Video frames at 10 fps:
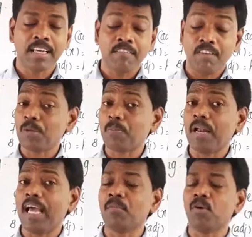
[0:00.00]
When you
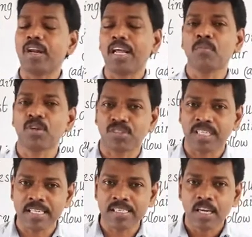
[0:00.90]
plant more and more
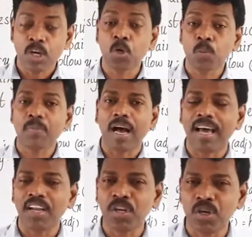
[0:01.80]
trees, whom
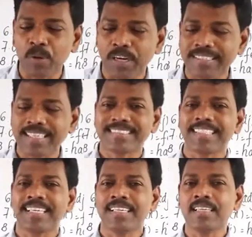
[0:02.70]
are you
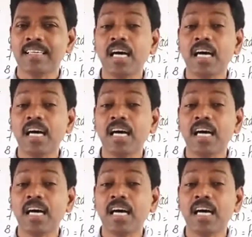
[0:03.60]
protecting?